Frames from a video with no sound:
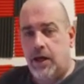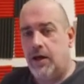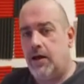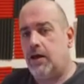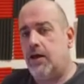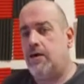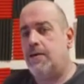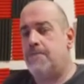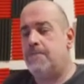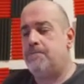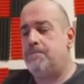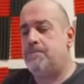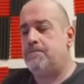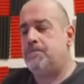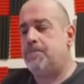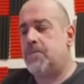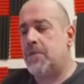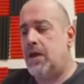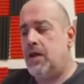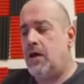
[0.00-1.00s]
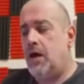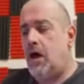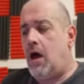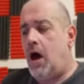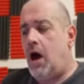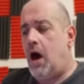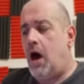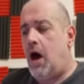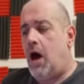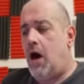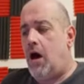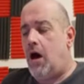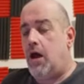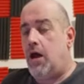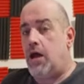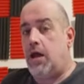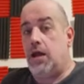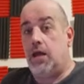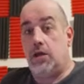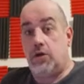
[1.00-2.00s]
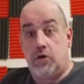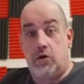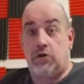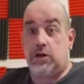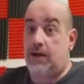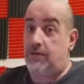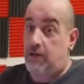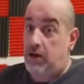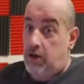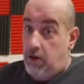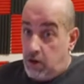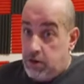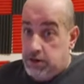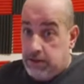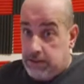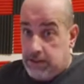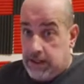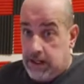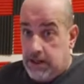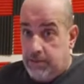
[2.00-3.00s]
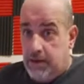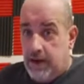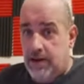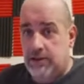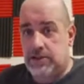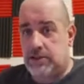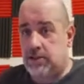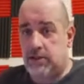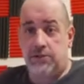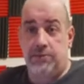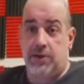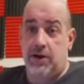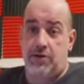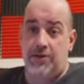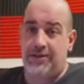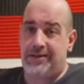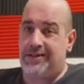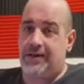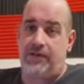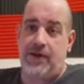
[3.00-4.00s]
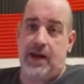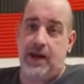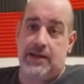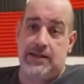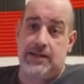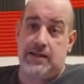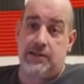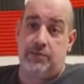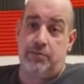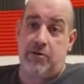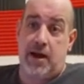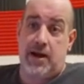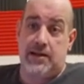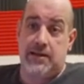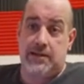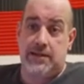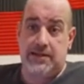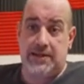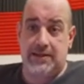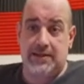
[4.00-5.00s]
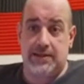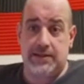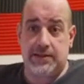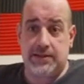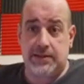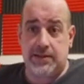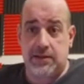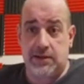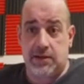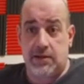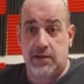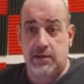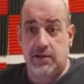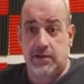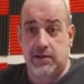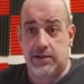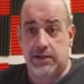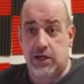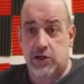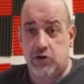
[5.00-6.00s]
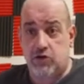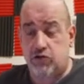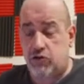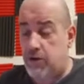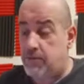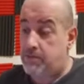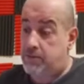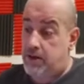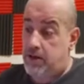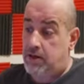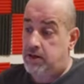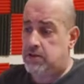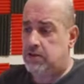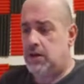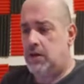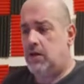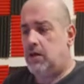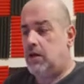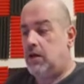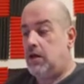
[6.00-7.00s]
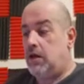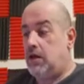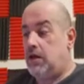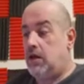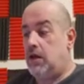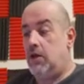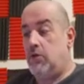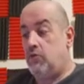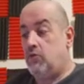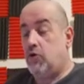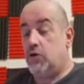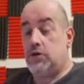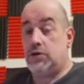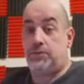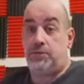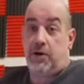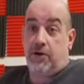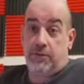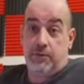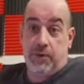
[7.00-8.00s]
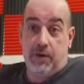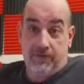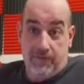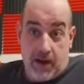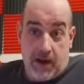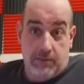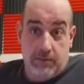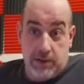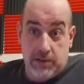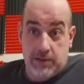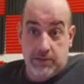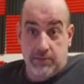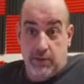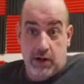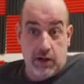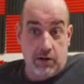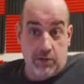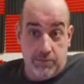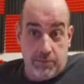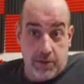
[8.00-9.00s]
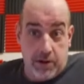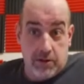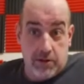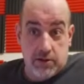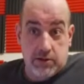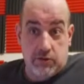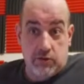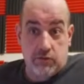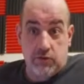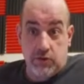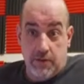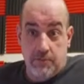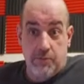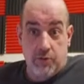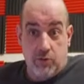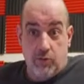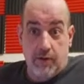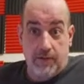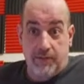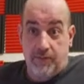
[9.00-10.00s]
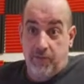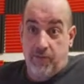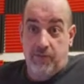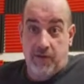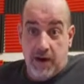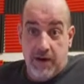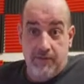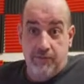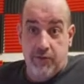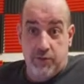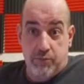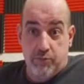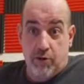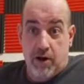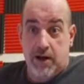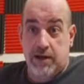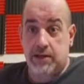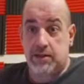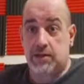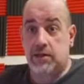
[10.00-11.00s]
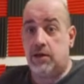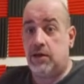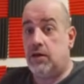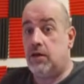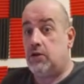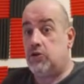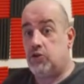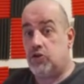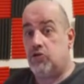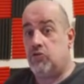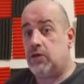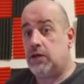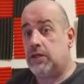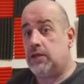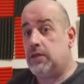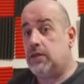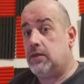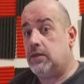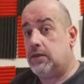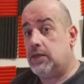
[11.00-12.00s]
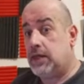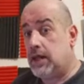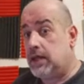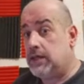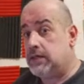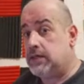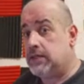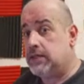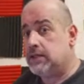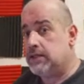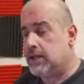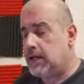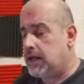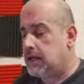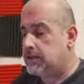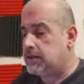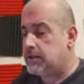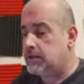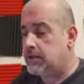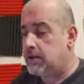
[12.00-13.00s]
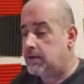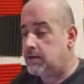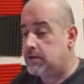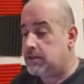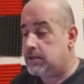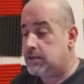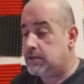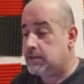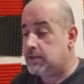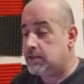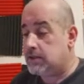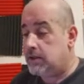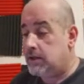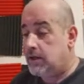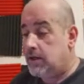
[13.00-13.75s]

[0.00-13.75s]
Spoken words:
I could have a lot to say about it. To be honest, I've hated the brand since the turn of the century, but it was both my family's and my own personal #1 favourite brand during the 80s and the 90s.